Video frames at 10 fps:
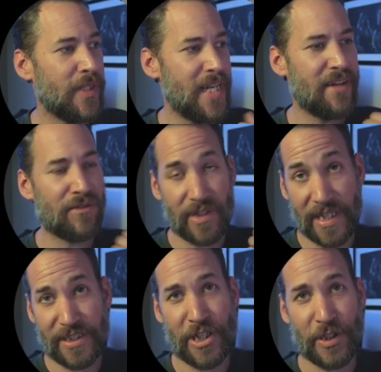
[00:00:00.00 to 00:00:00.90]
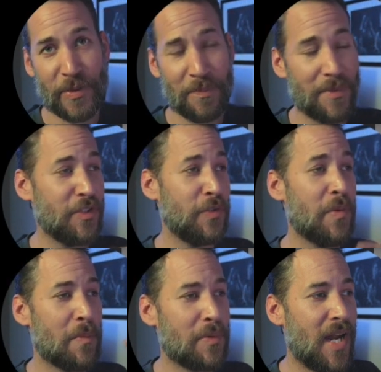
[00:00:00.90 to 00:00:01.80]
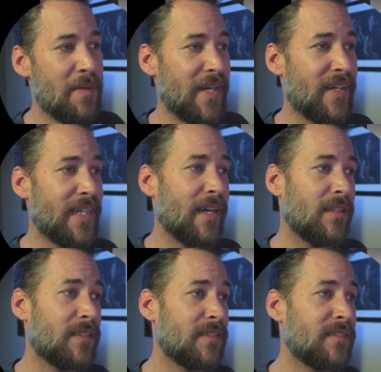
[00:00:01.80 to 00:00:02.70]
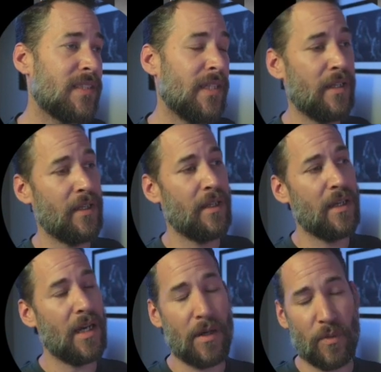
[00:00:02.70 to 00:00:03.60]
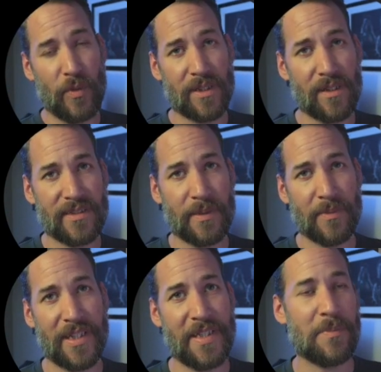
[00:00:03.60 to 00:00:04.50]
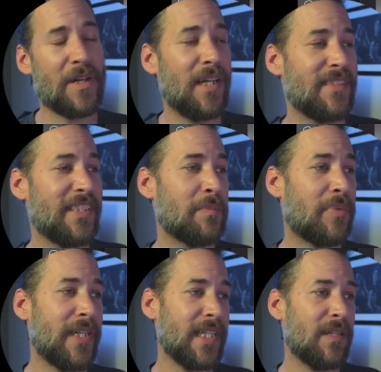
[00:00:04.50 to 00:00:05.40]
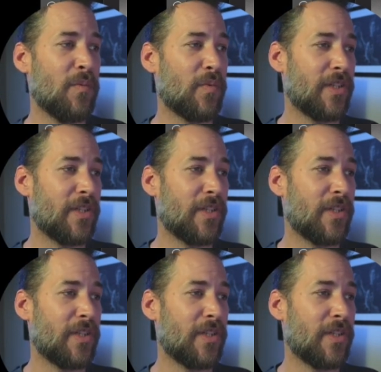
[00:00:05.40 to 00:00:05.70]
have red, yellow, and blue primary colors. With simulated process printing, we're